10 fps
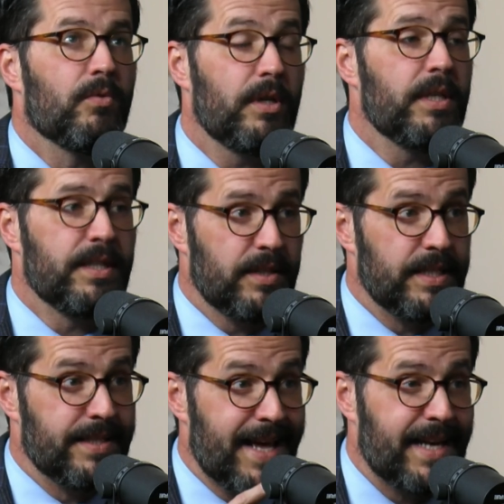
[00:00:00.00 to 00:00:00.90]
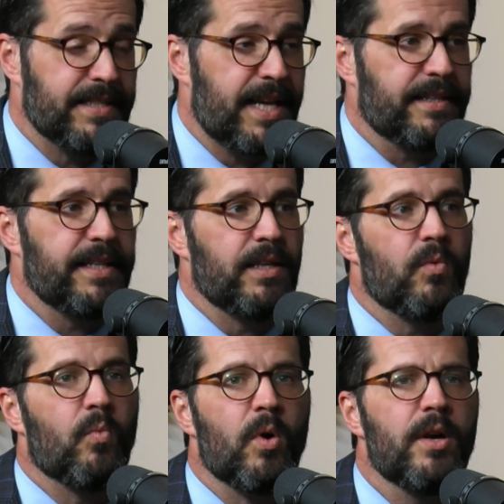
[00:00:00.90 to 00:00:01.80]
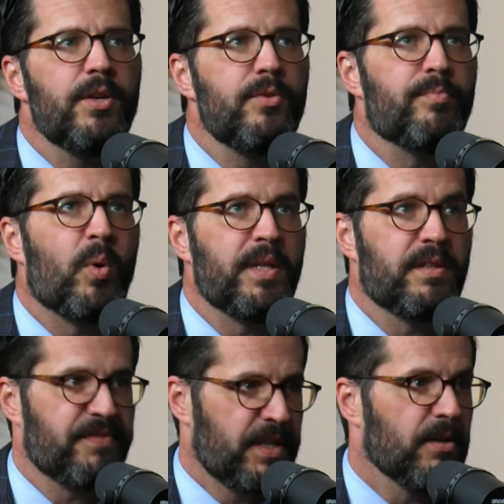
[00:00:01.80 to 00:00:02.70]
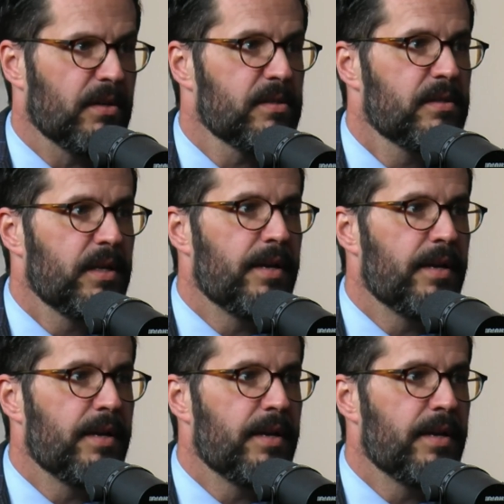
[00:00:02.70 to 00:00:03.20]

Really, is, is that exact thing. Where do you point the finger?